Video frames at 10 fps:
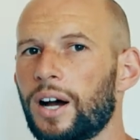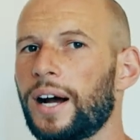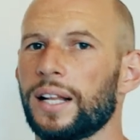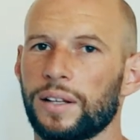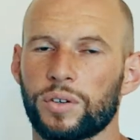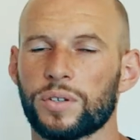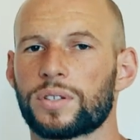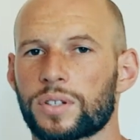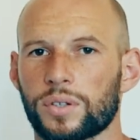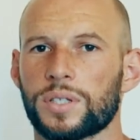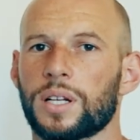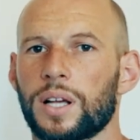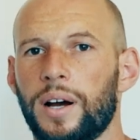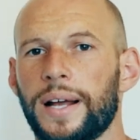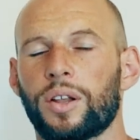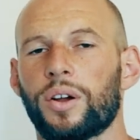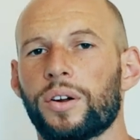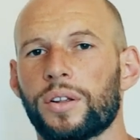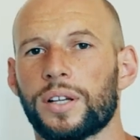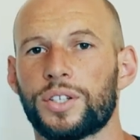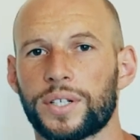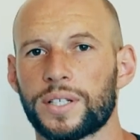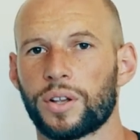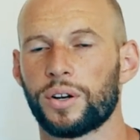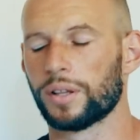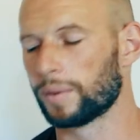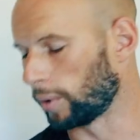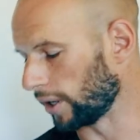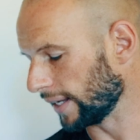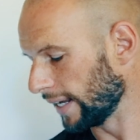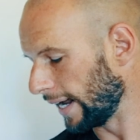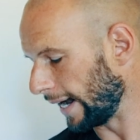High levels causing the high load on a stress load on the body.